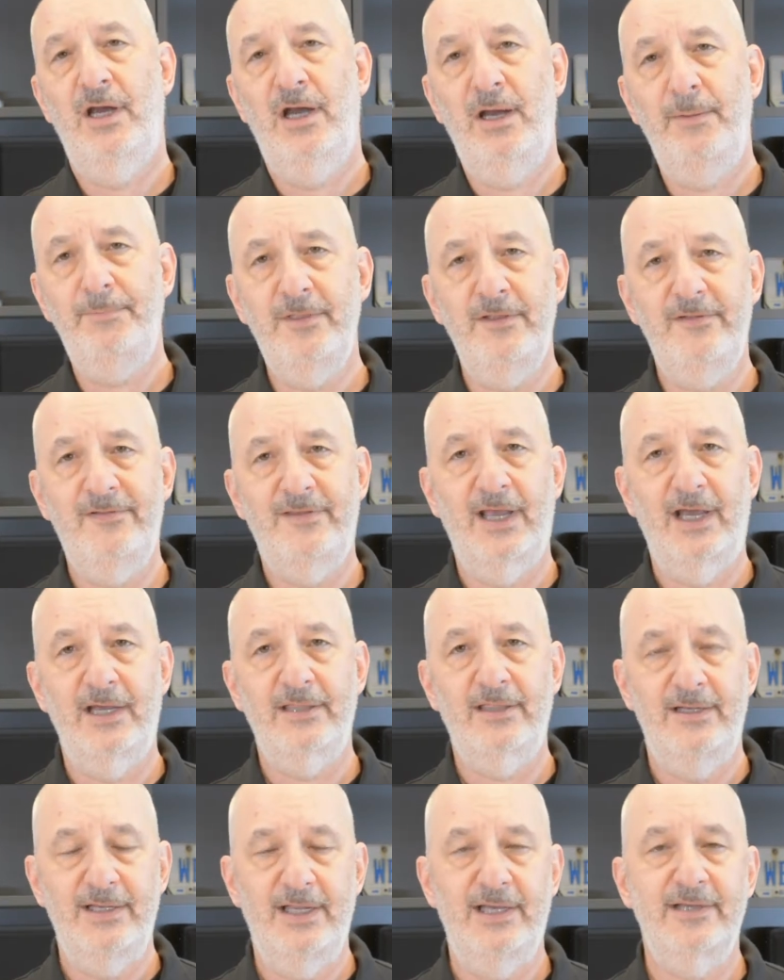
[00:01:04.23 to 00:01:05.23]
up the
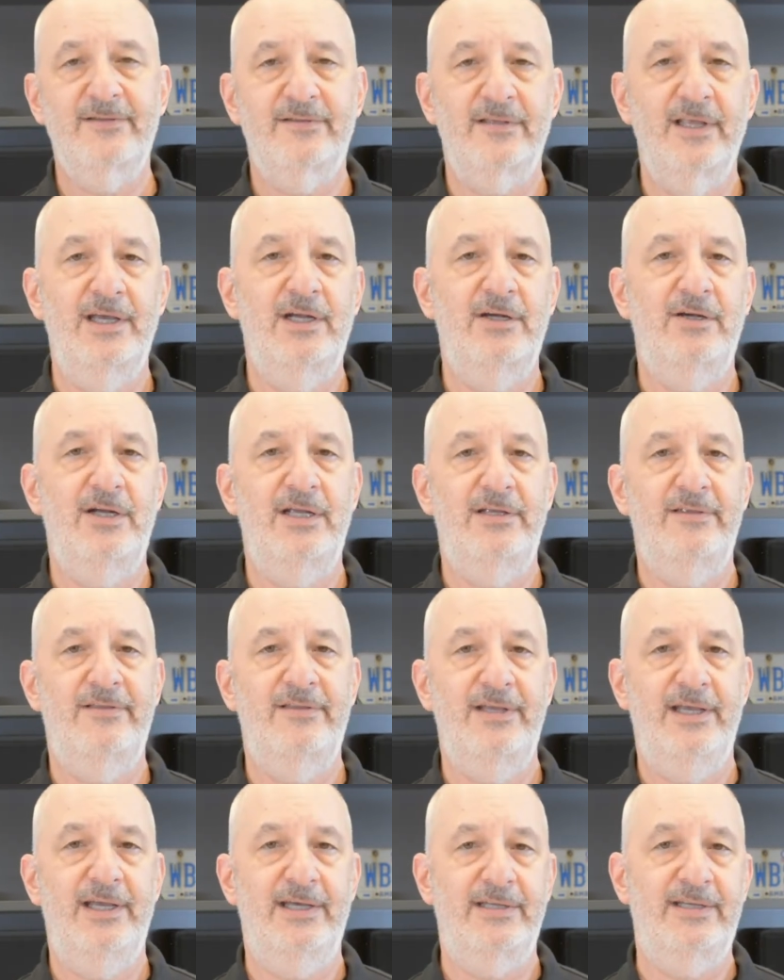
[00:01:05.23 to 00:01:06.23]
stack, the next layer is
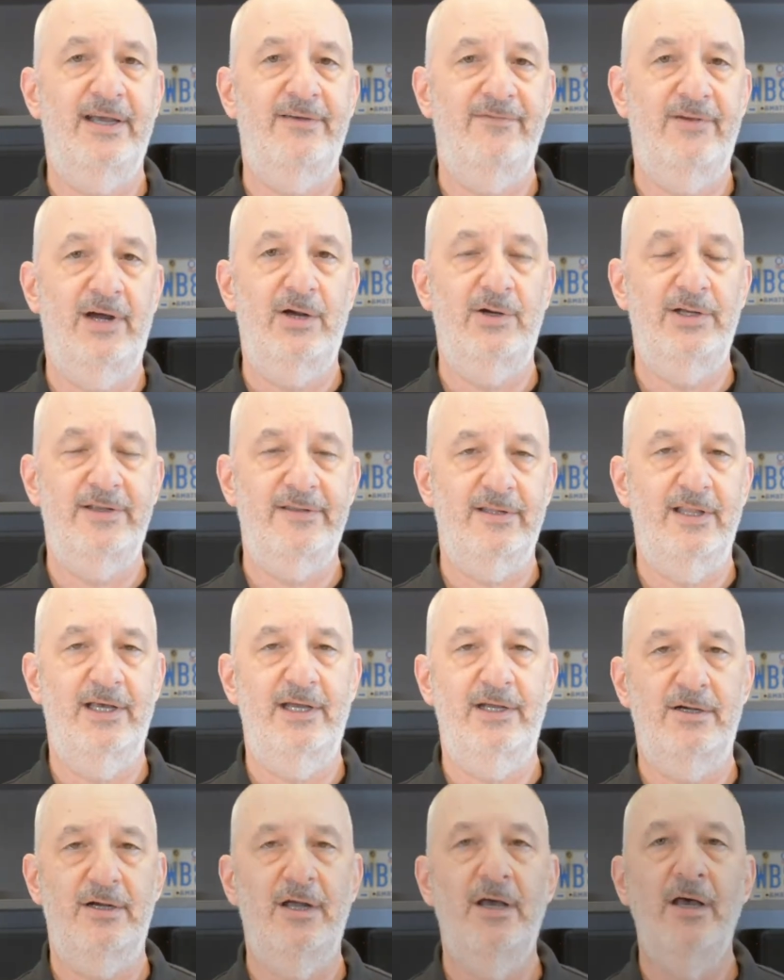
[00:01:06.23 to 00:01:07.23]
the antivirus layer.